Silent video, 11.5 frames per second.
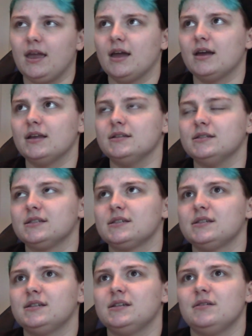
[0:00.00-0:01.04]

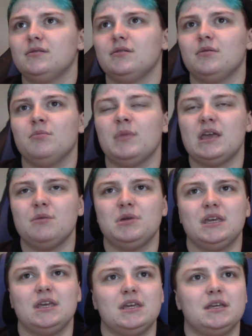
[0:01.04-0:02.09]
and
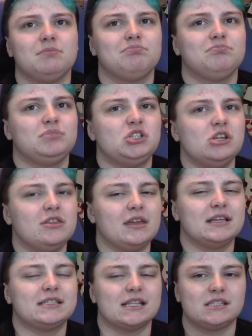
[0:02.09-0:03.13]
maybe she
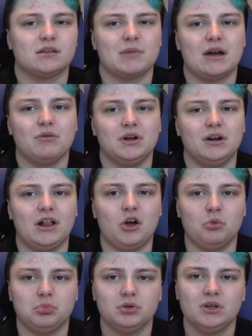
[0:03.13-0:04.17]
thinks that somehow
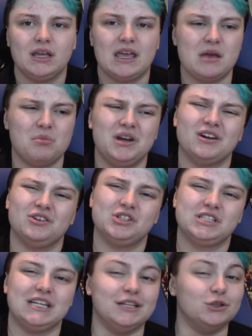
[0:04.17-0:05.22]
it'll help Amity
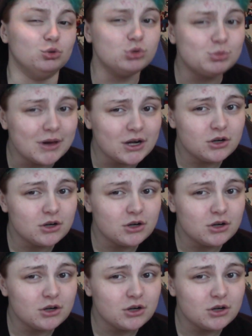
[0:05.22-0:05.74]
understand Luz